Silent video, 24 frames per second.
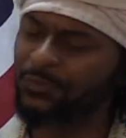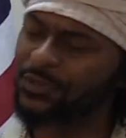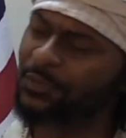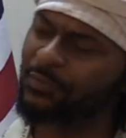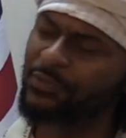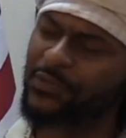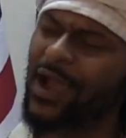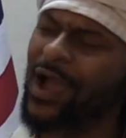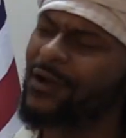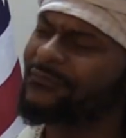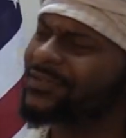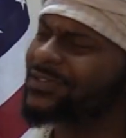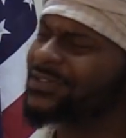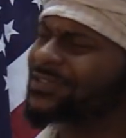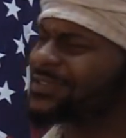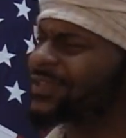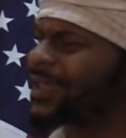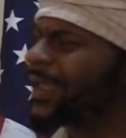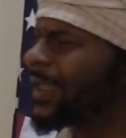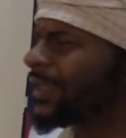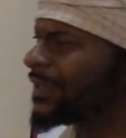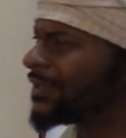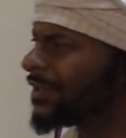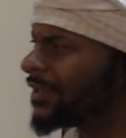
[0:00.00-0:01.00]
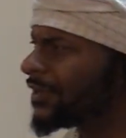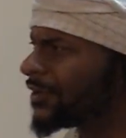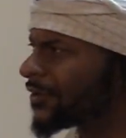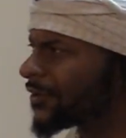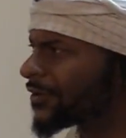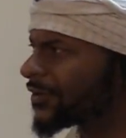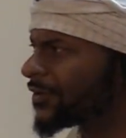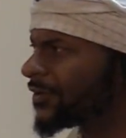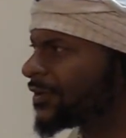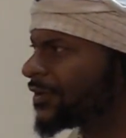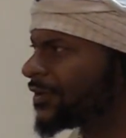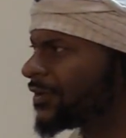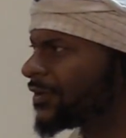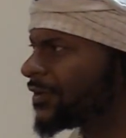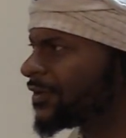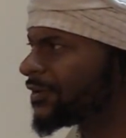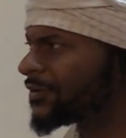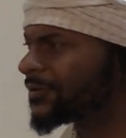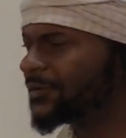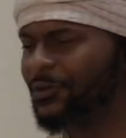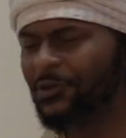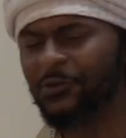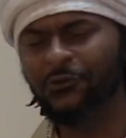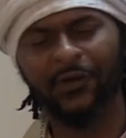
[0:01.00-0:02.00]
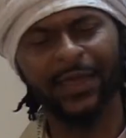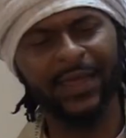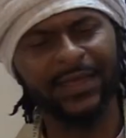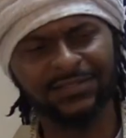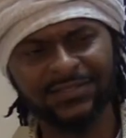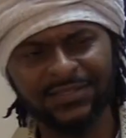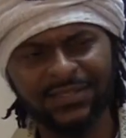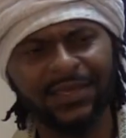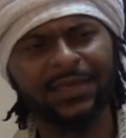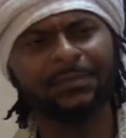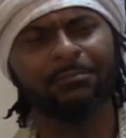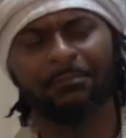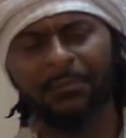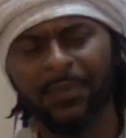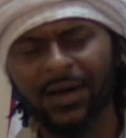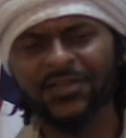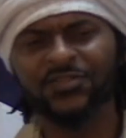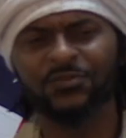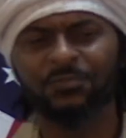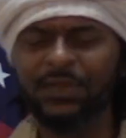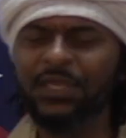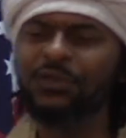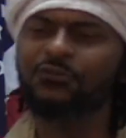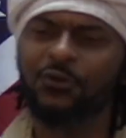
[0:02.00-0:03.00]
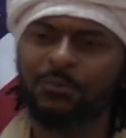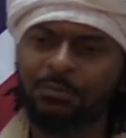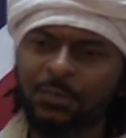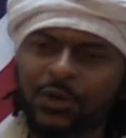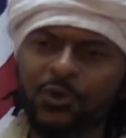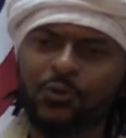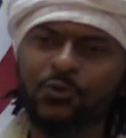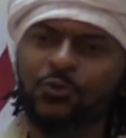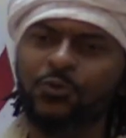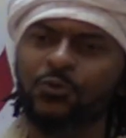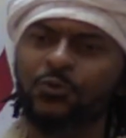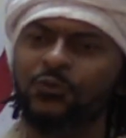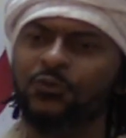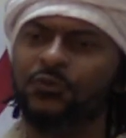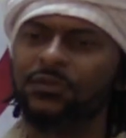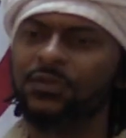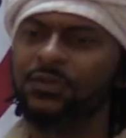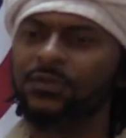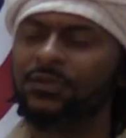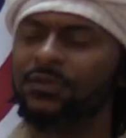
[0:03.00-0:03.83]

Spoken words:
what the prophet is saying here? The great sin must be removed.